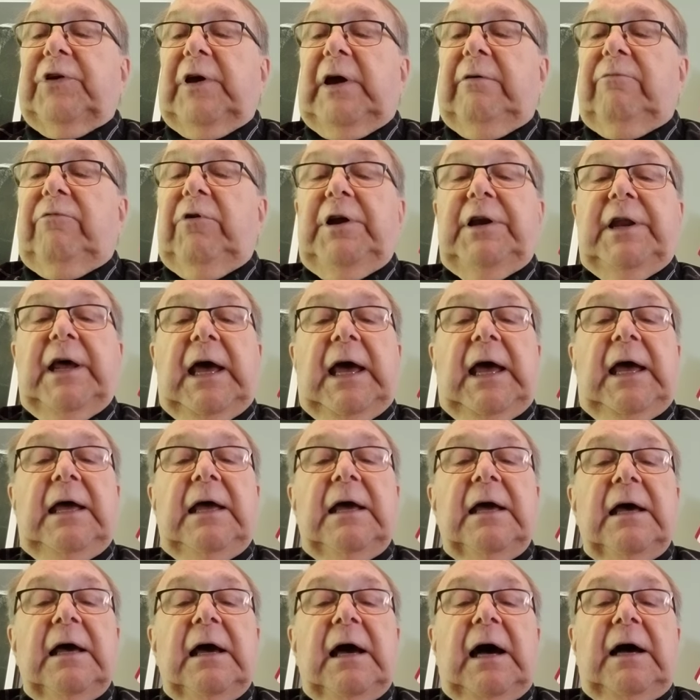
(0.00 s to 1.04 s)
every
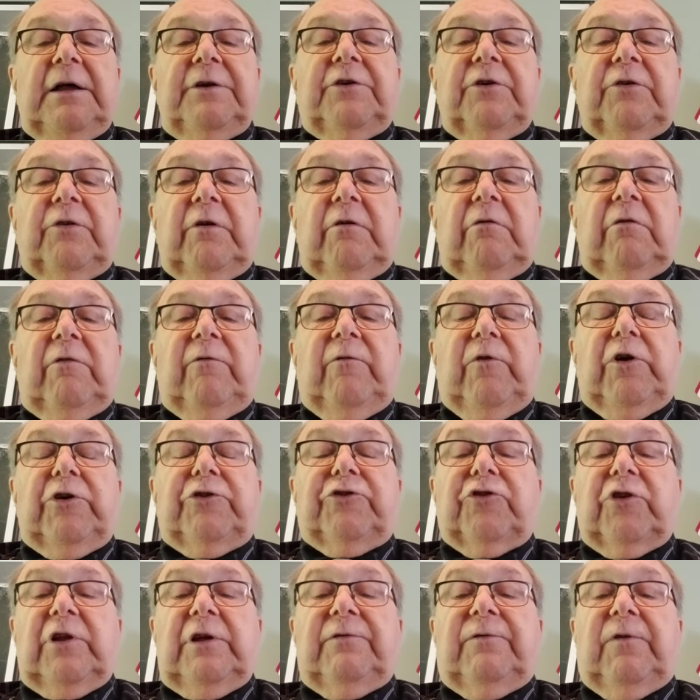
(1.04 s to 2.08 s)
day until they were
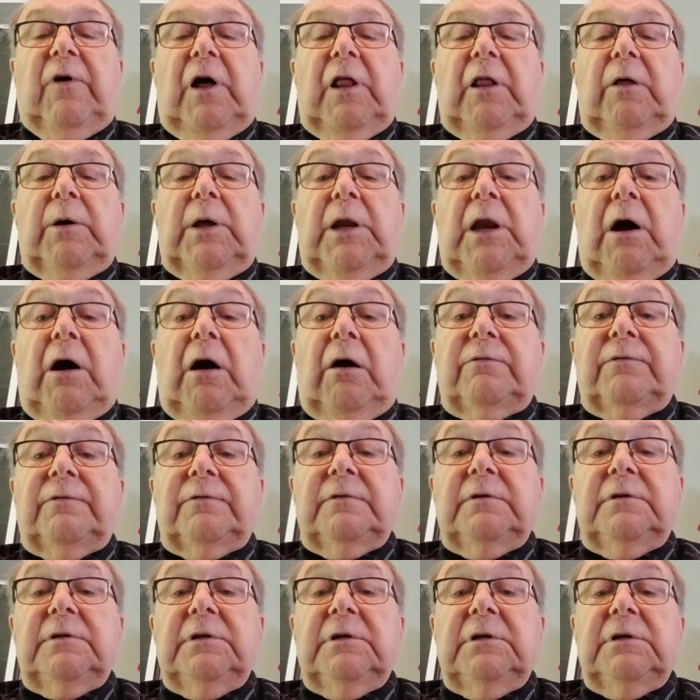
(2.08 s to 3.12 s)
virtually falling off.
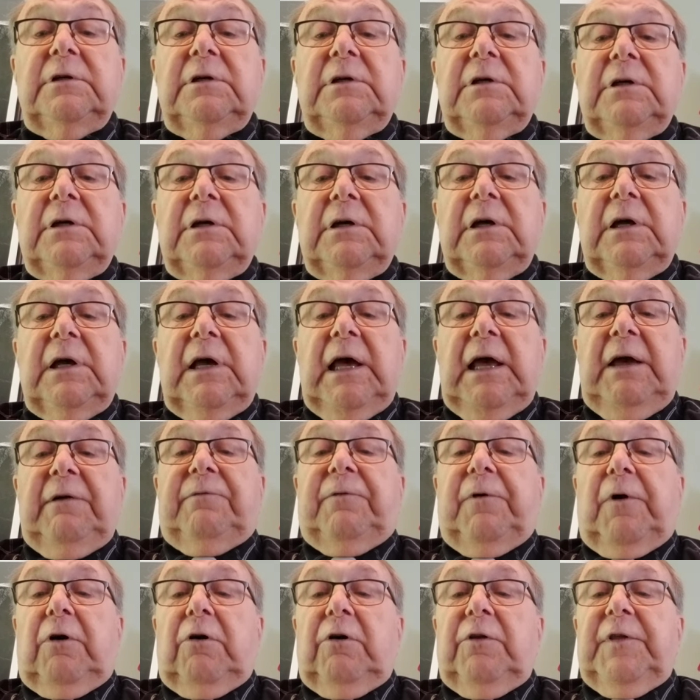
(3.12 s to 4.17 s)
He
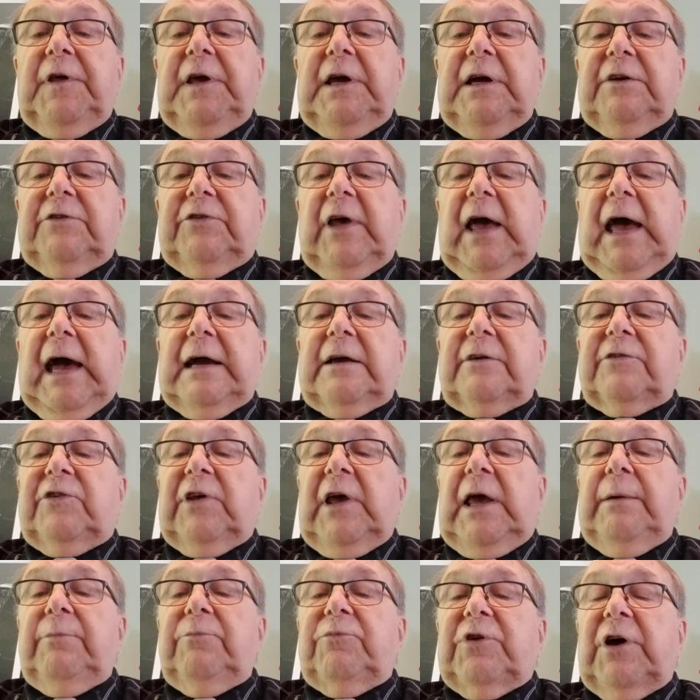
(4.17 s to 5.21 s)
followed the exact
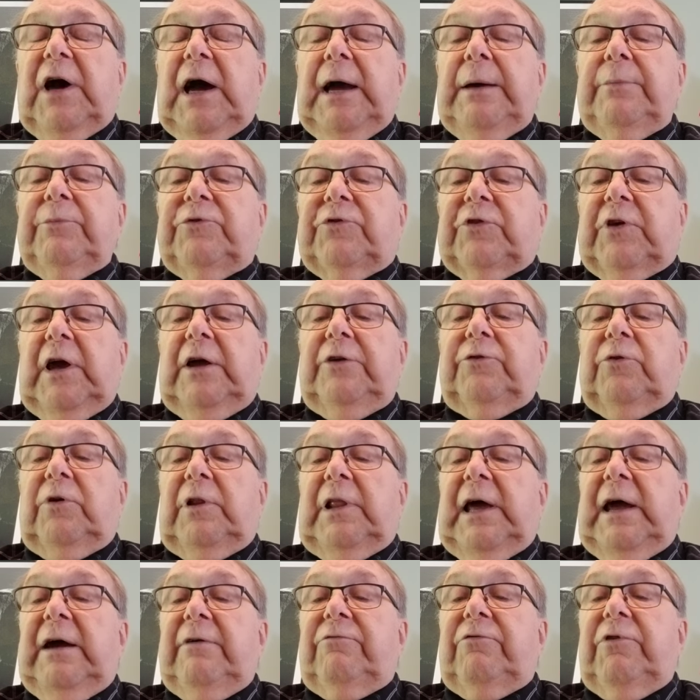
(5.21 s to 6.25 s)
same time
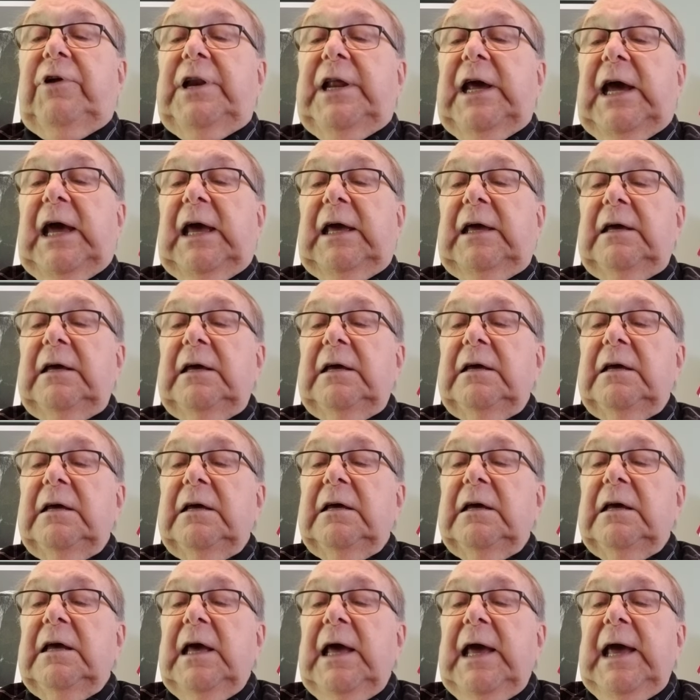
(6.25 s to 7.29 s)
schedule every day.
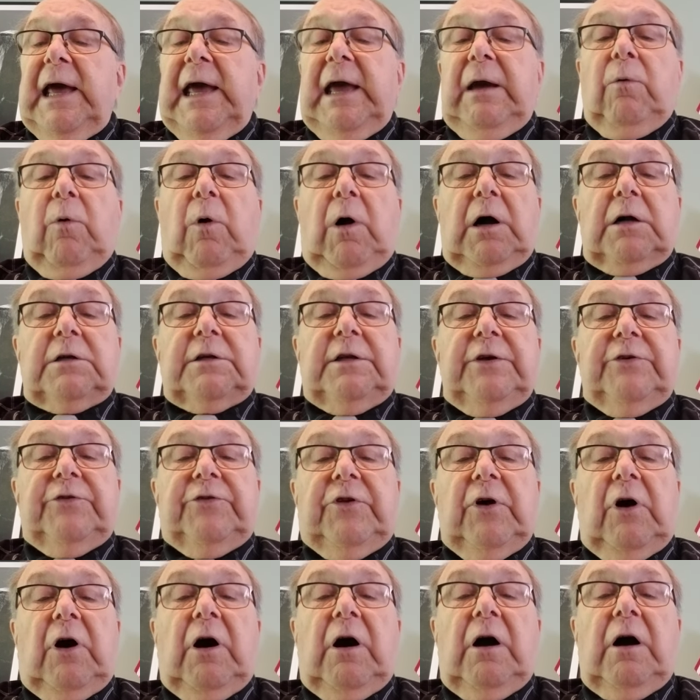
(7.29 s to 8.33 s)
He walked his
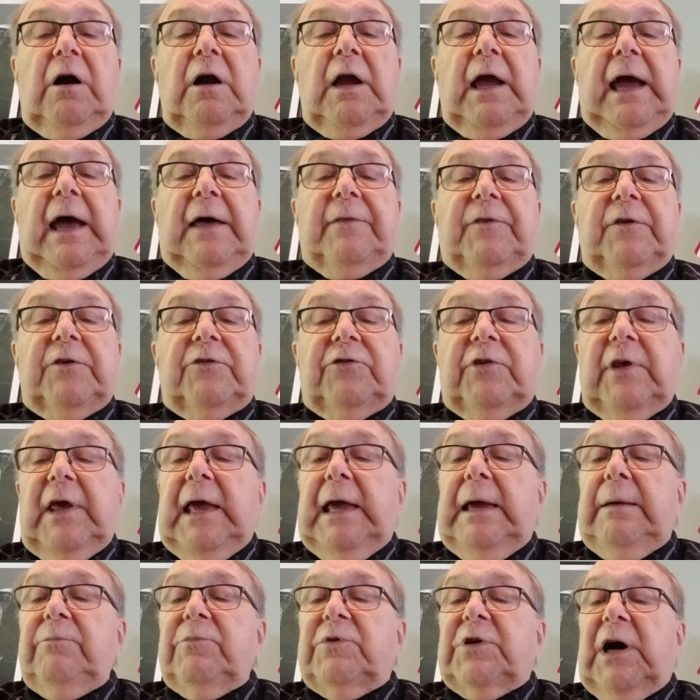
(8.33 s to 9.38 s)
dog at the
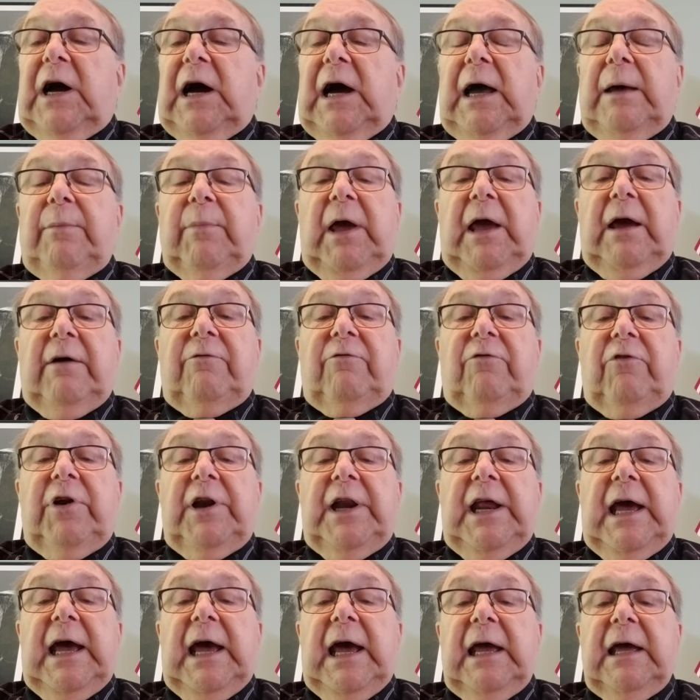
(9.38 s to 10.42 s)
same time every
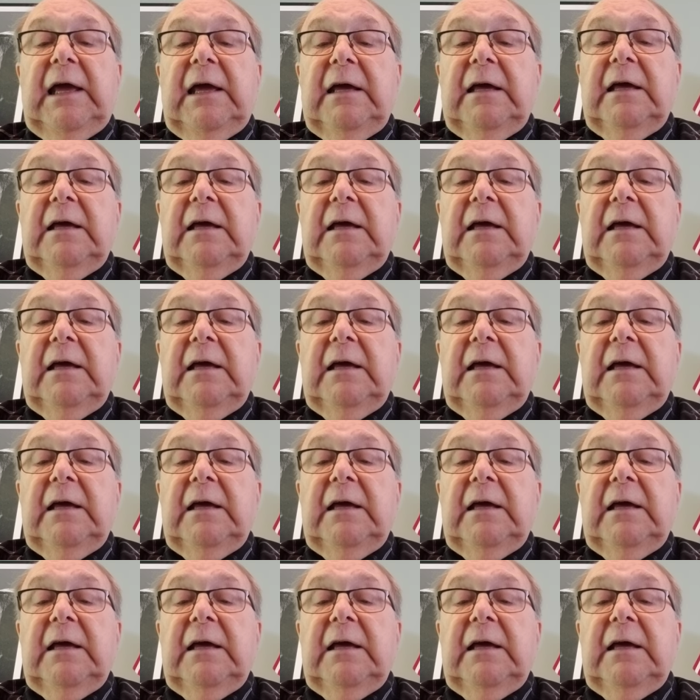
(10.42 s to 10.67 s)
day.